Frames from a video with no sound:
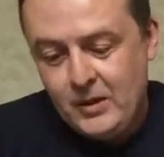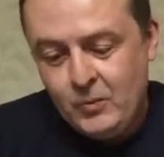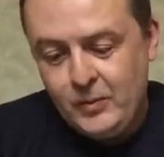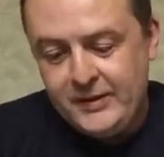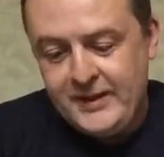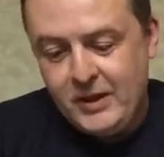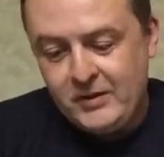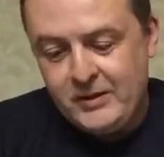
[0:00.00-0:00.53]

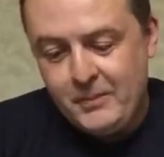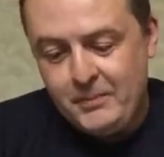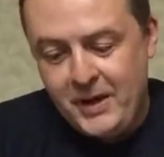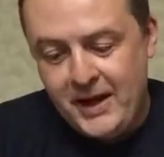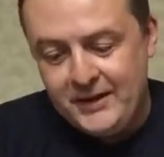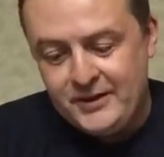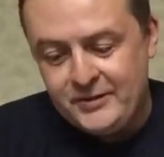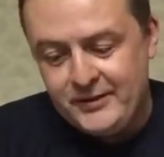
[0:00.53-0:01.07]
With our
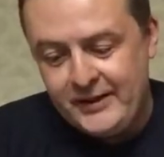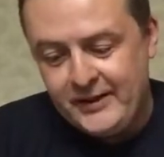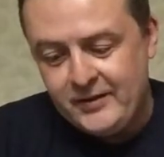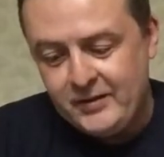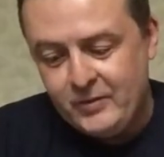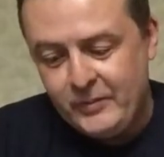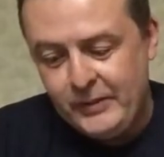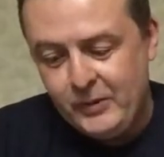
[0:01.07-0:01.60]
combined strength,
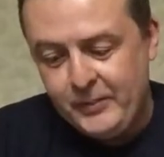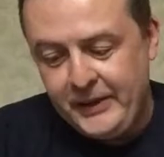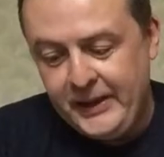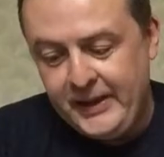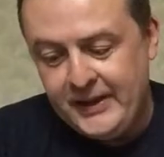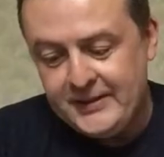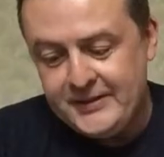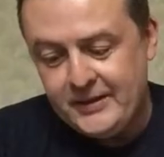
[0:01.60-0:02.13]
we will be
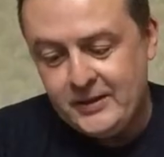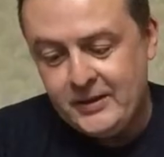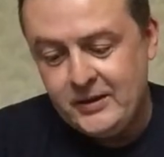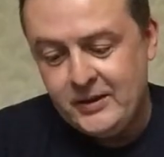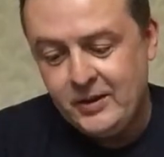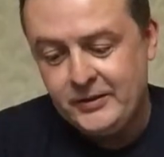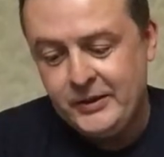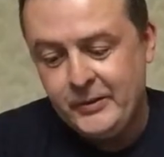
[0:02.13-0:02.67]
his
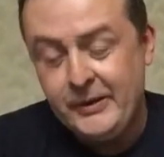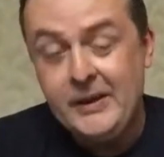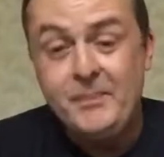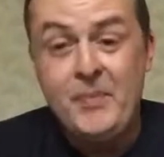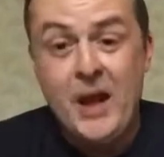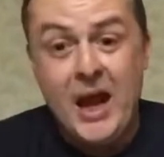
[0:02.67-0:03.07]
undoing.